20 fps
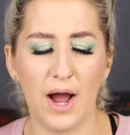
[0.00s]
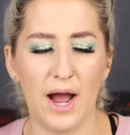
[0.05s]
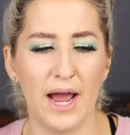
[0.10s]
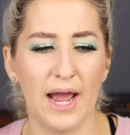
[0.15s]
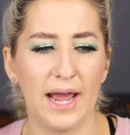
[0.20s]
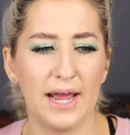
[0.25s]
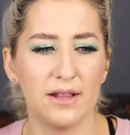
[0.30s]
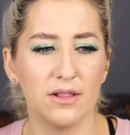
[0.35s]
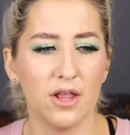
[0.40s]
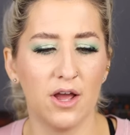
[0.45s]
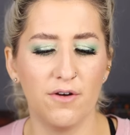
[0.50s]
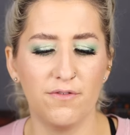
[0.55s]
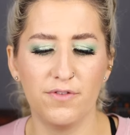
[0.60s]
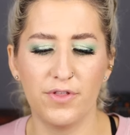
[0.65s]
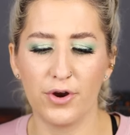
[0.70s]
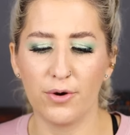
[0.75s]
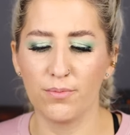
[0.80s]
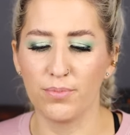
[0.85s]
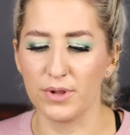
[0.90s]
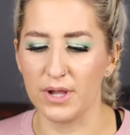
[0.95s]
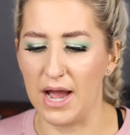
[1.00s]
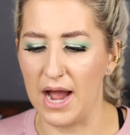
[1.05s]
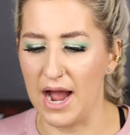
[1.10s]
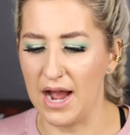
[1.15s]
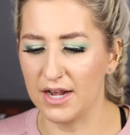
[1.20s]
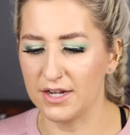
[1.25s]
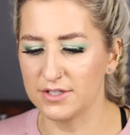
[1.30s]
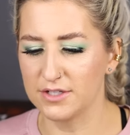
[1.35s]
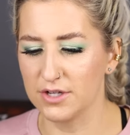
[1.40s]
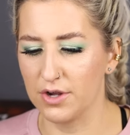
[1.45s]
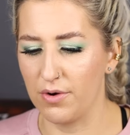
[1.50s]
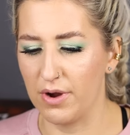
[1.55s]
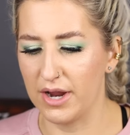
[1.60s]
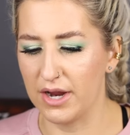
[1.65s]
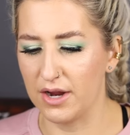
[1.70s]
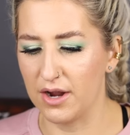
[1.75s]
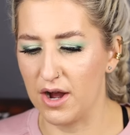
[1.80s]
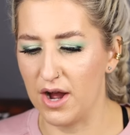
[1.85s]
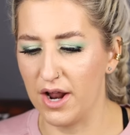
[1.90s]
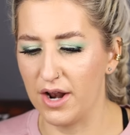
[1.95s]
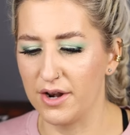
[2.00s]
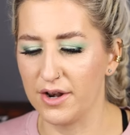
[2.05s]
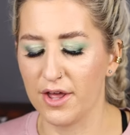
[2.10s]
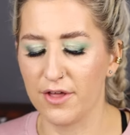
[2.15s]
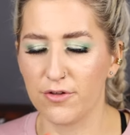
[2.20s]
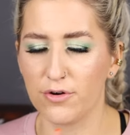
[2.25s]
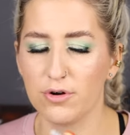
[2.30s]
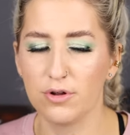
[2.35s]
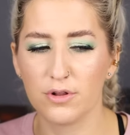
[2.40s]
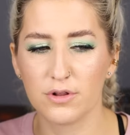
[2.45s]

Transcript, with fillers: I love their black, so I got another